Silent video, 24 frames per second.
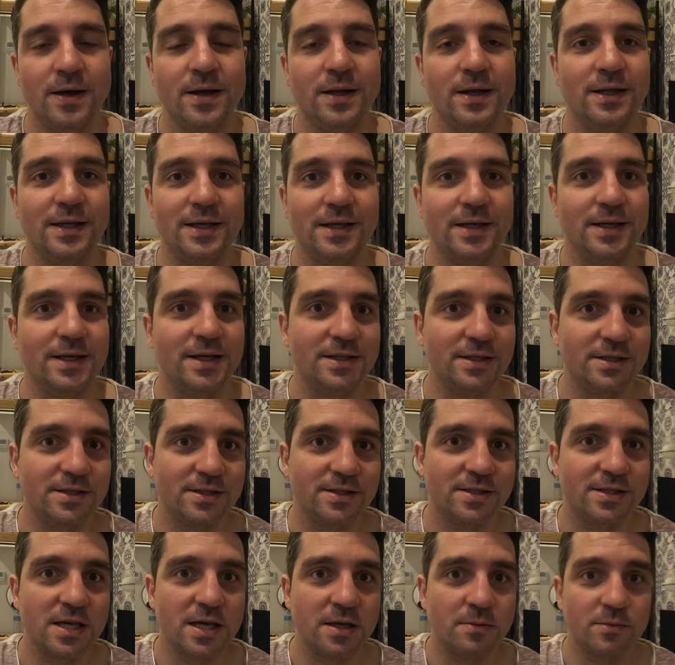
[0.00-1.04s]
like, it just
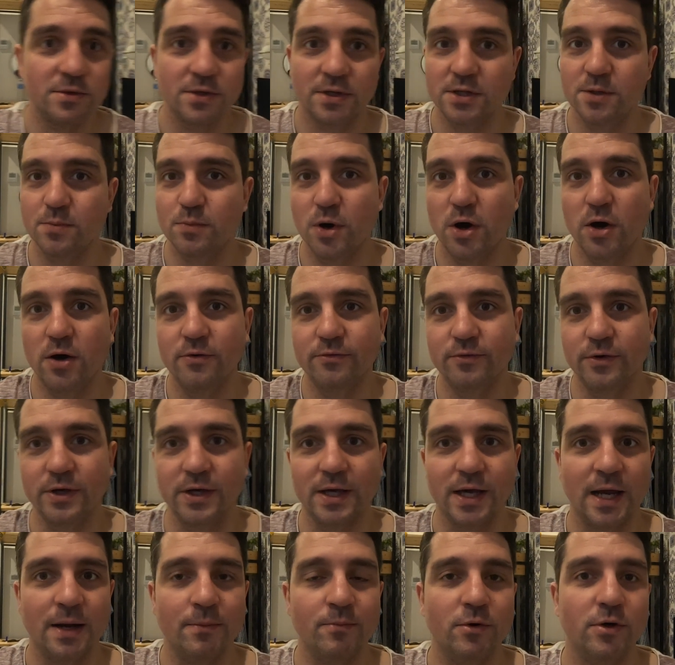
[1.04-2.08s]
seems like the perfect
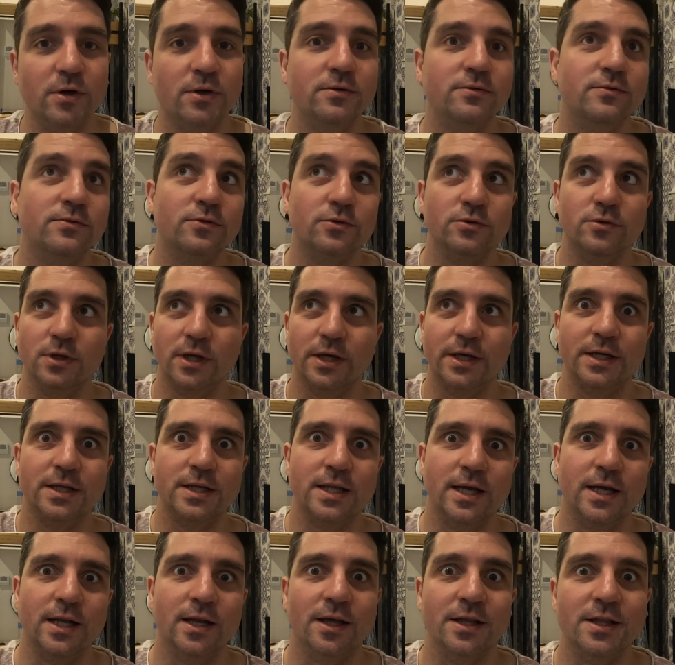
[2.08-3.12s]
camera for like a
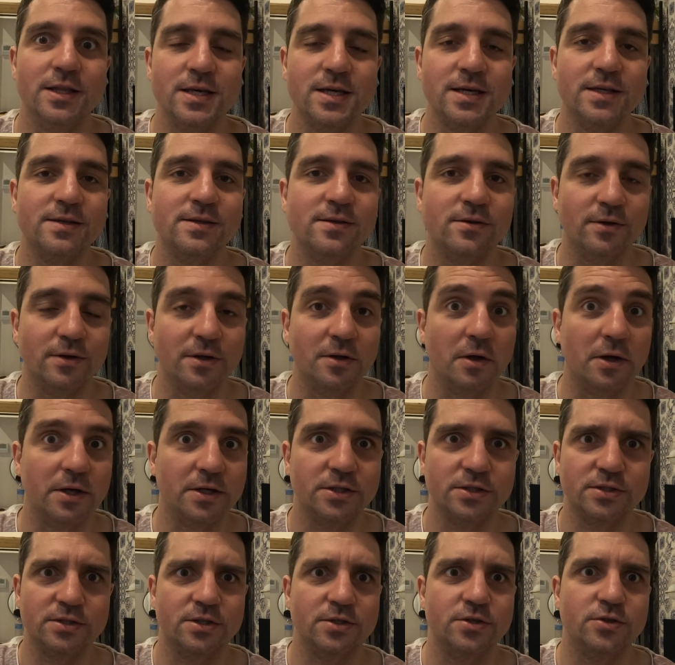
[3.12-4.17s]
day like this and like
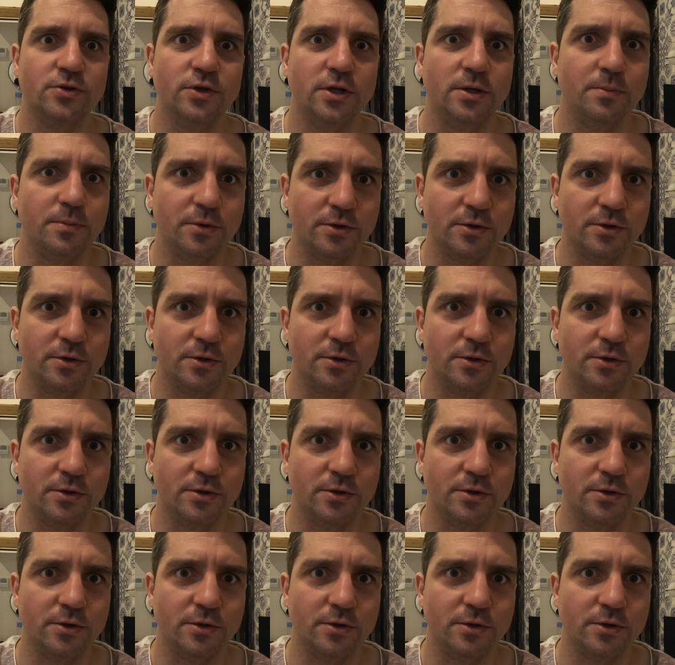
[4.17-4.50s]
just a trip,